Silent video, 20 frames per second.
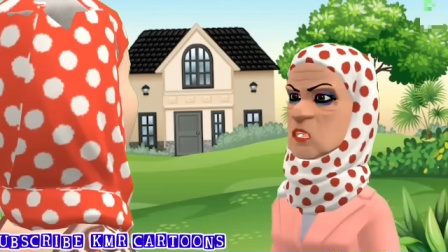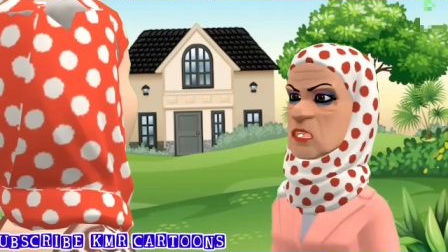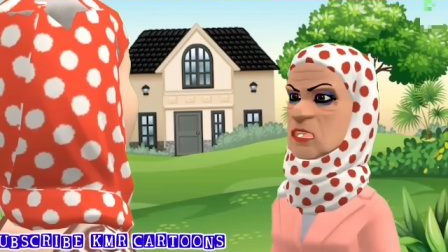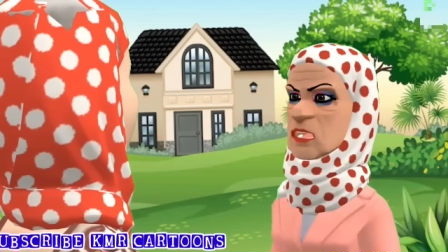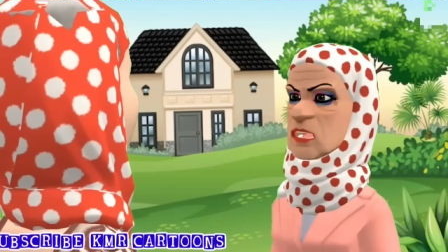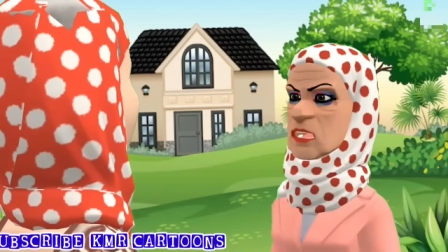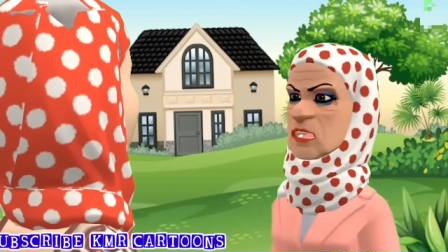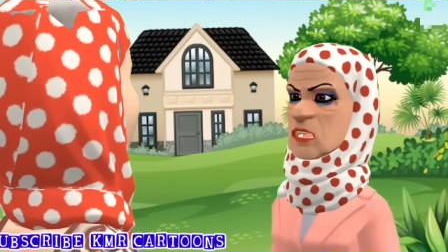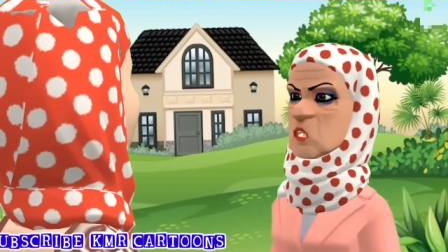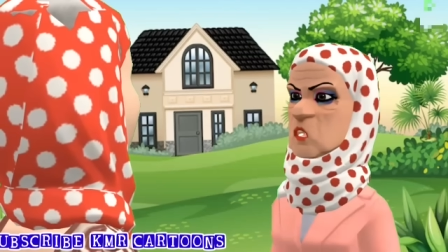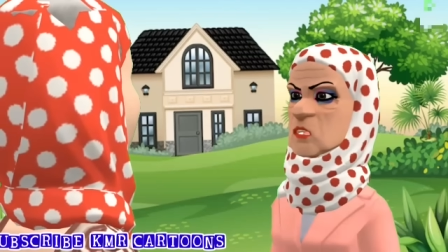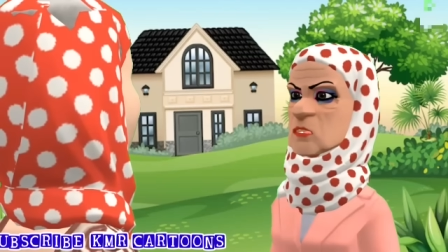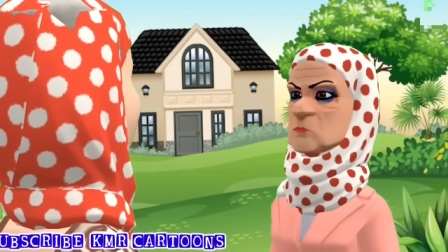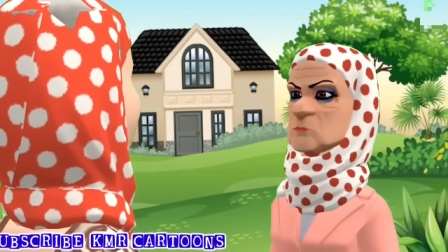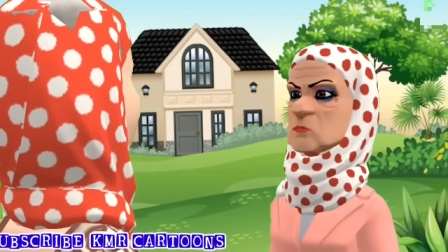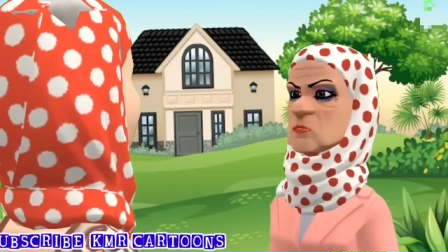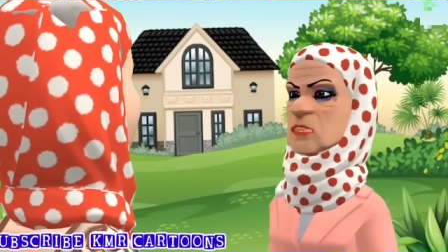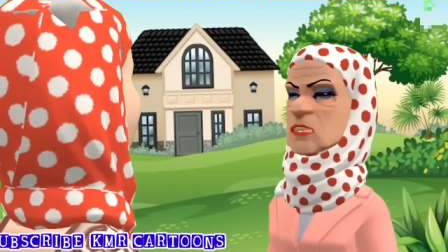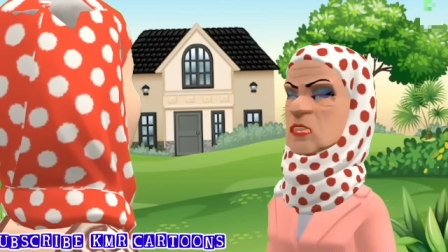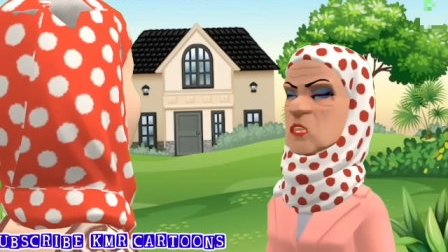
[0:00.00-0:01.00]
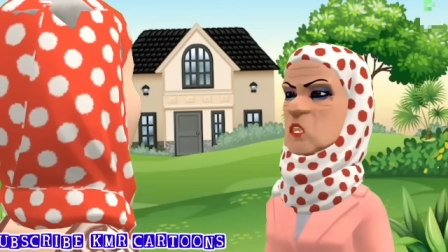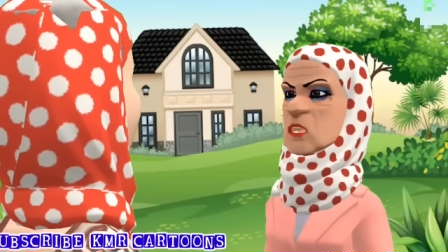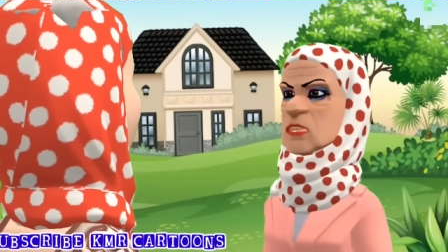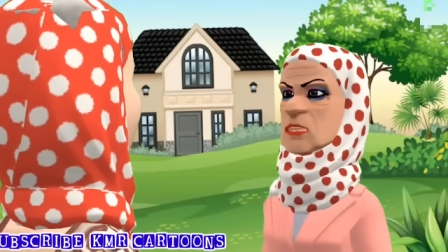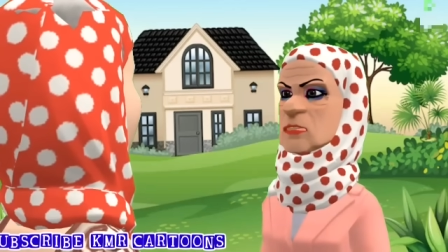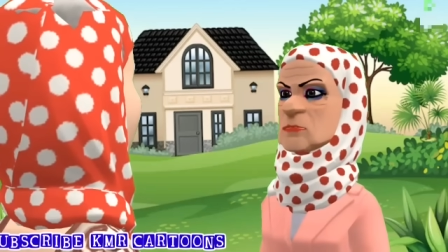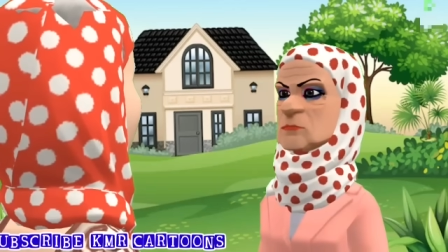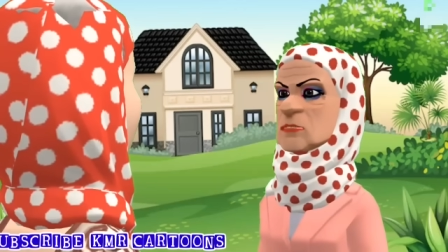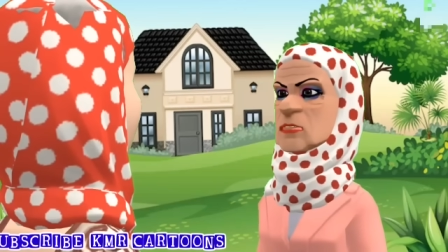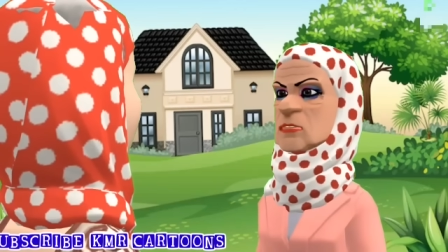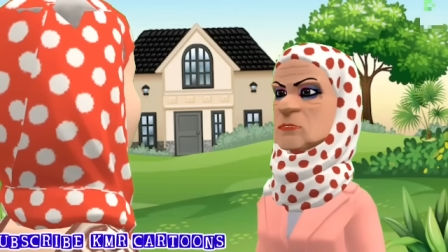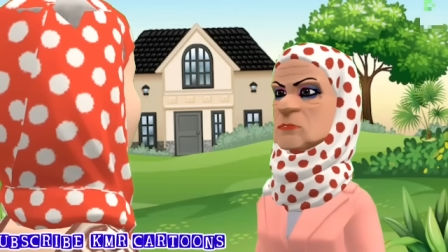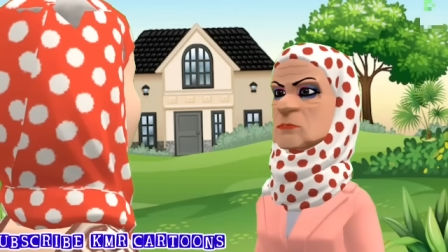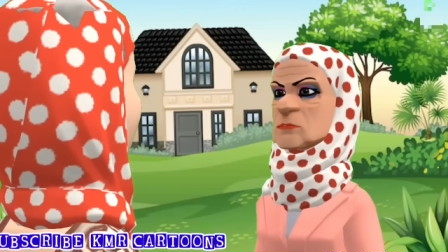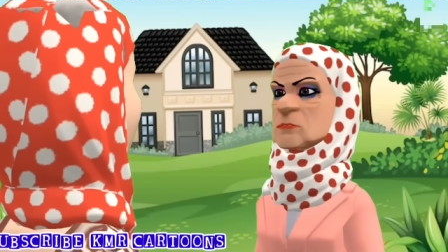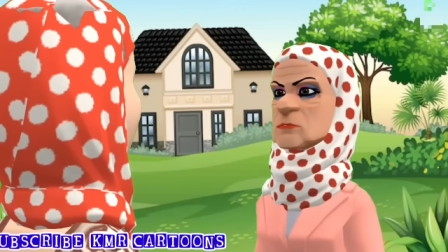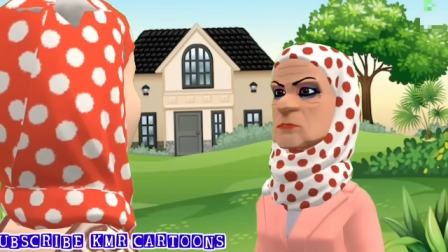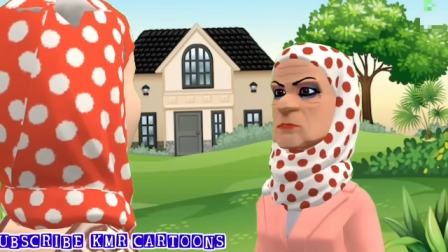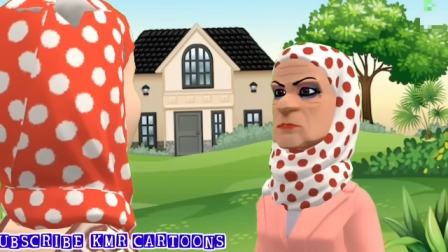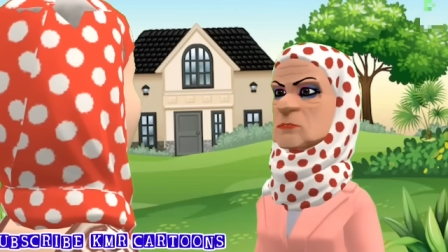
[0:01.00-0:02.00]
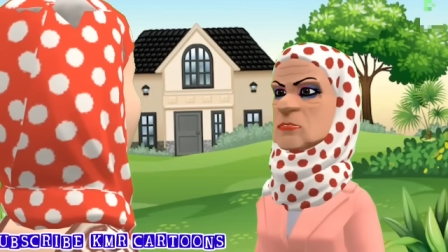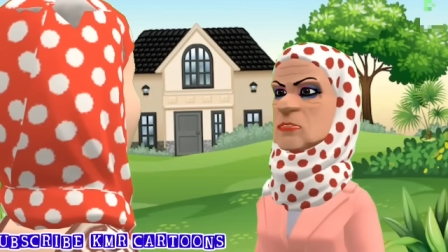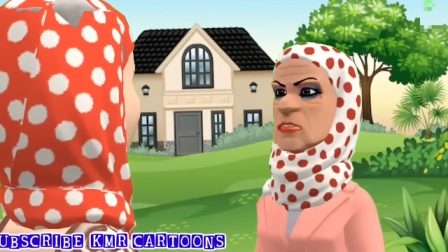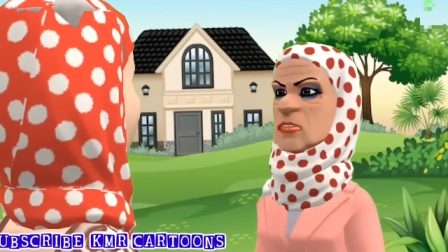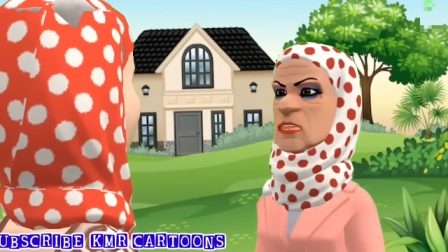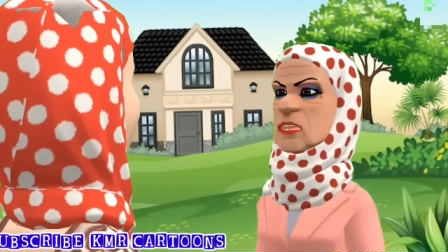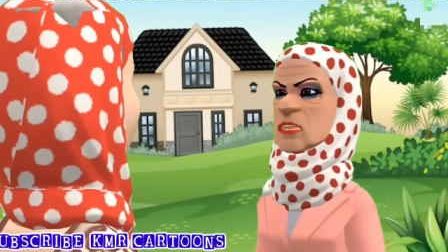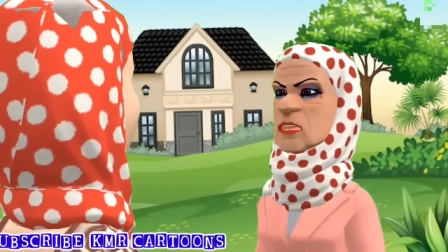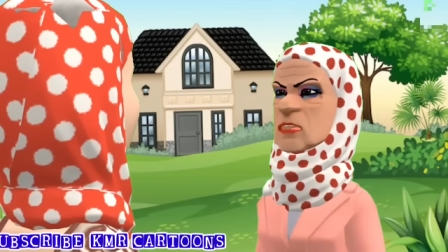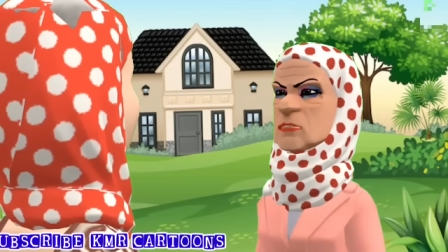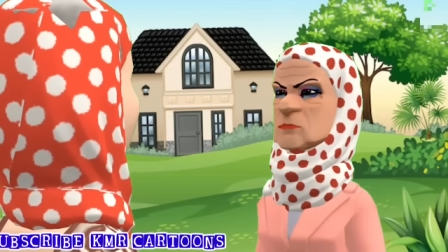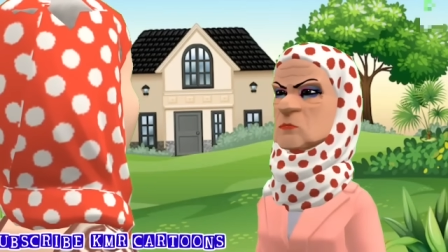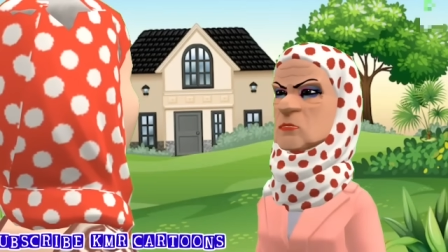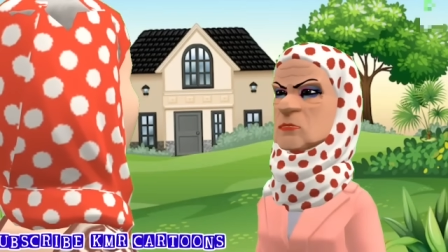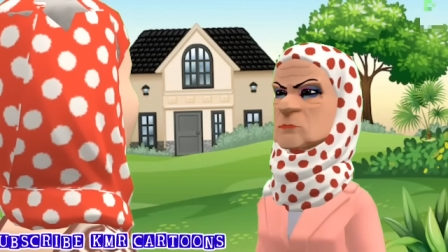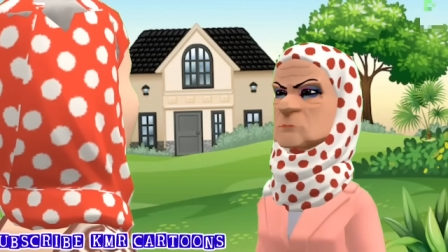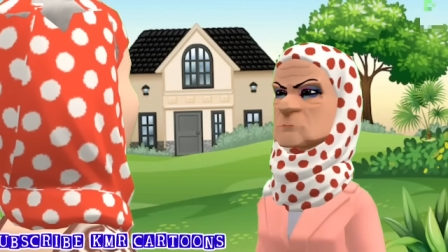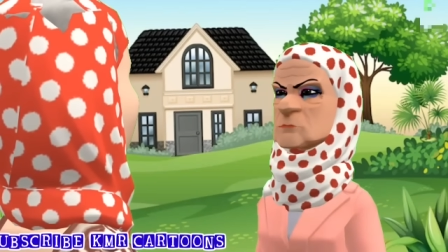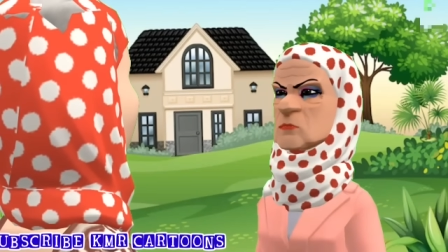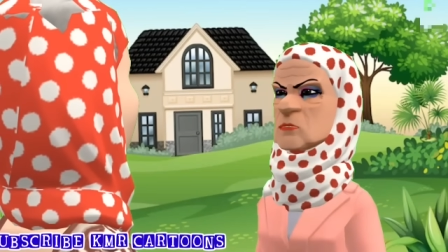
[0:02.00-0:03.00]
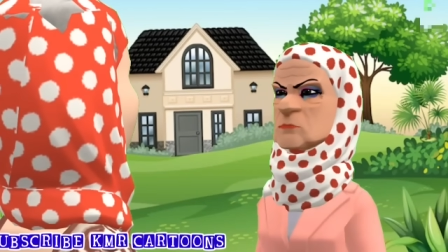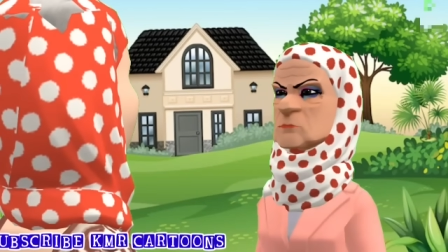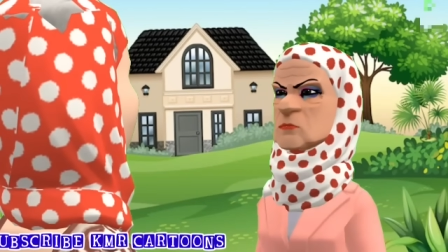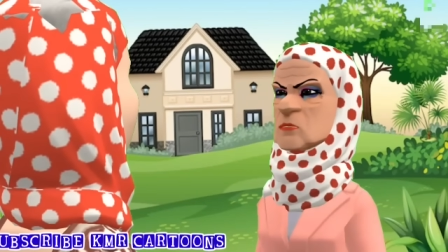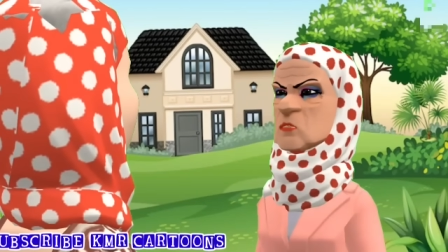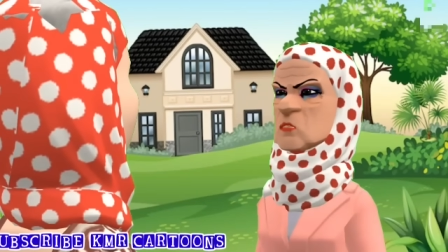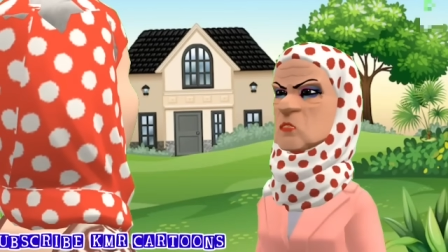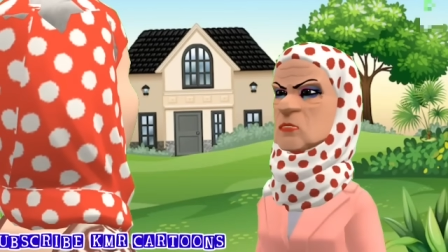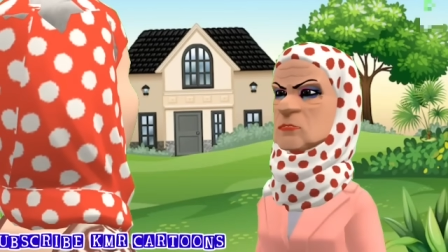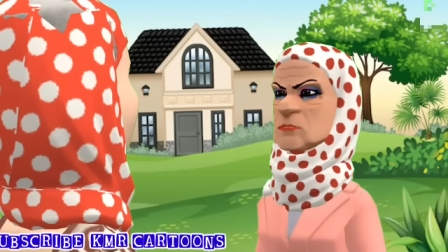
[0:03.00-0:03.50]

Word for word: around Bonkin and Natri. Natri to passionate